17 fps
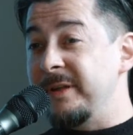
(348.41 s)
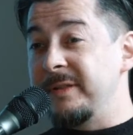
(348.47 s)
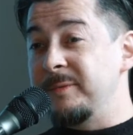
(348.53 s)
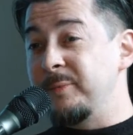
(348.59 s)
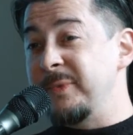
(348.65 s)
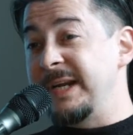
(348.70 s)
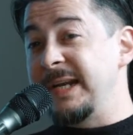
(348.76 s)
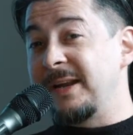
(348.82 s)

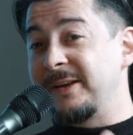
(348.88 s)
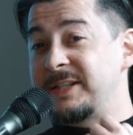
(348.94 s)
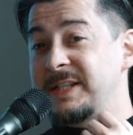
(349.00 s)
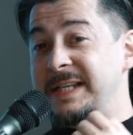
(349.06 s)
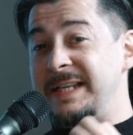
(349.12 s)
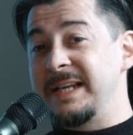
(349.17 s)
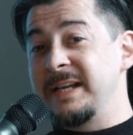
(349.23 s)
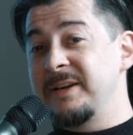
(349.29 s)
then we'd like
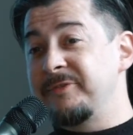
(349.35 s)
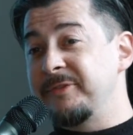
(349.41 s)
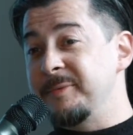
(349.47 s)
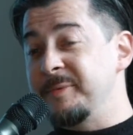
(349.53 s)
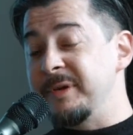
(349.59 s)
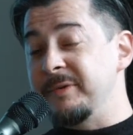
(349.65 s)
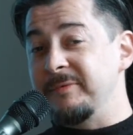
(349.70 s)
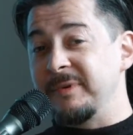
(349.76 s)
to hear
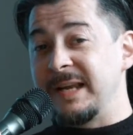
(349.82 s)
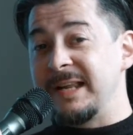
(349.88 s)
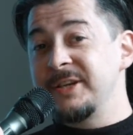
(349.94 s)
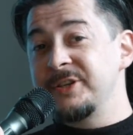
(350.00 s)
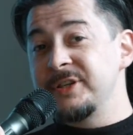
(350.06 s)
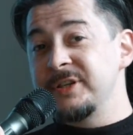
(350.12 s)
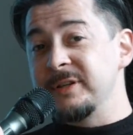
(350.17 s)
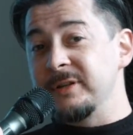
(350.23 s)
from you in relation